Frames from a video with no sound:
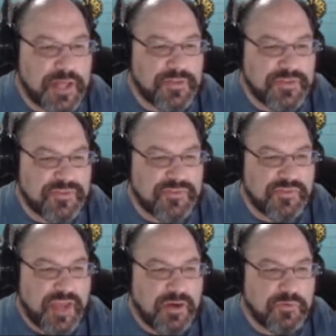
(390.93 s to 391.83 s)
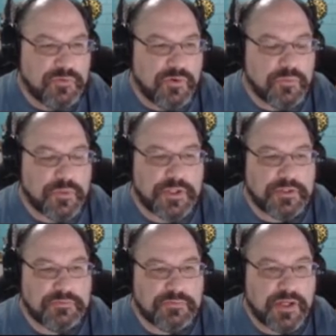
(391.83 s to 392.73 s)
I think this is out
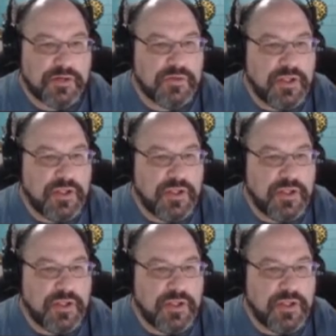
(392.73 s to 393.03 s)
already now.